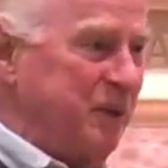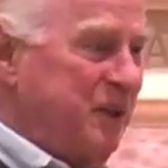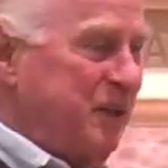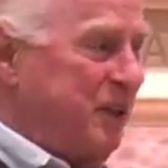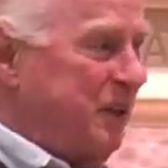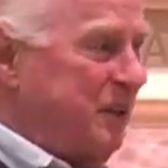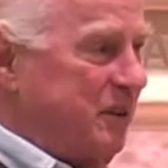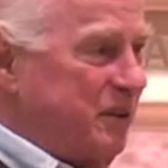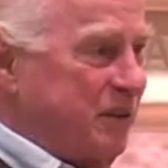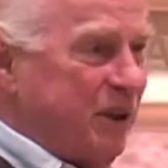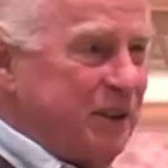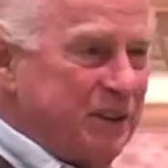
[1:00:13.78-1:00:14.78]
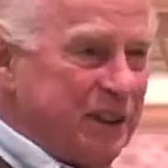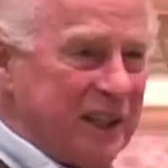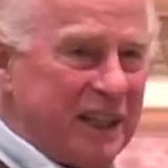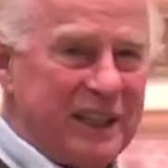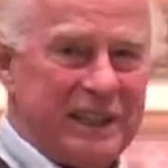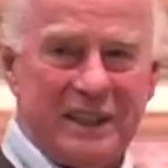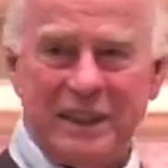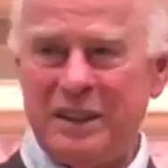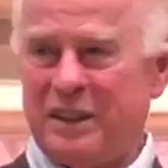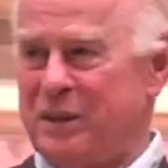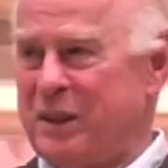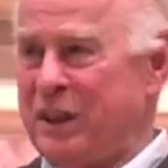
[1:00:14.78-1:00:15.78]
you know, cook together?
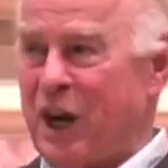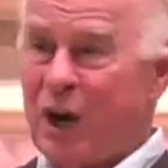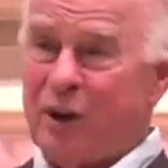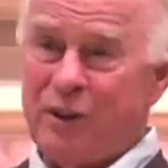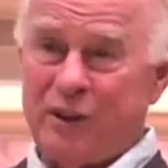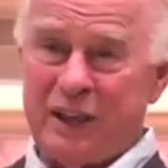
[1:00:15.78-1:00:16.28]
Do we garden